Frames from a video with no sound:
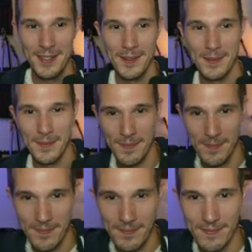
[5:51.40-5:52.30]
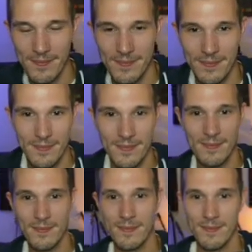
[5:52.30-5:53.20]

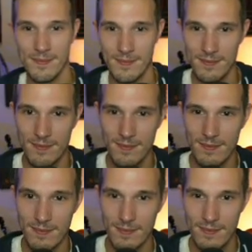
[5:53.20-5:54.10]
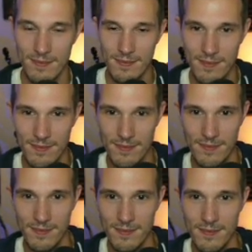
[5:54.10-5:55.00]

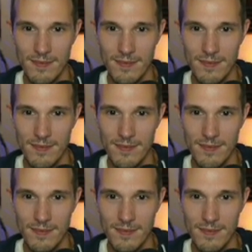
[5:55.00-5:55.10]
The person shown says nothing.